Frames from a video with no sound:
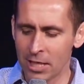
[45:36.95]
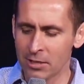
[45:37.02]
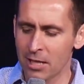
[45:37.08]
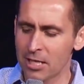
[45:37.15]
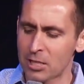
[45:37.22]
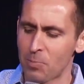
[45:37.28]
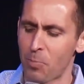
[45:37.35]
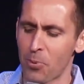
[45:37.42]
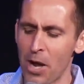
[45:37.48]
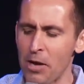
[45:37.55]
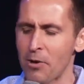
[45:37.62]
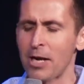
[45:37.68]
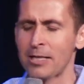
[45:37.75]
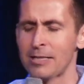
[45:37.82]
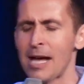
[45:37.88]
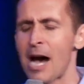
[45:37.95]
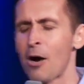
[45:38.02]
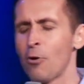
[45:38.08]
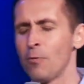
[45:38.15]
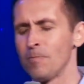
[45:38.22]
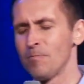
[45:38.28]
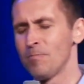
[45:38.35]
and let's pray right
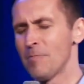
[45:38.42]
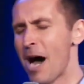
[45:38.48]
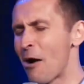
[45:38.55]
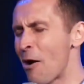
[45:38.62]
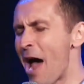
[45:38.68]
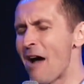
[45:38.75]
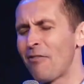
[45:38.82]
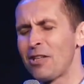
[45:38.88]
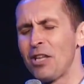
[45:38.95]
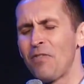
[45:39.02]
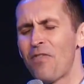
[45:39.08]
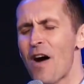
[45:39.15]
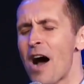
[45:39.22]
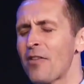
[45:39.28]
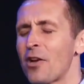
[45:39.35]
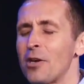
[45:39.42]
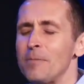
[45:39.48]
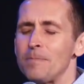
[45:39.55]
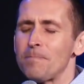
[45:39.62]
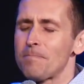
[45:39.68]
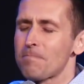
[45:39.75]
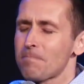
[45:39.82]
now. Our Heavenly Father,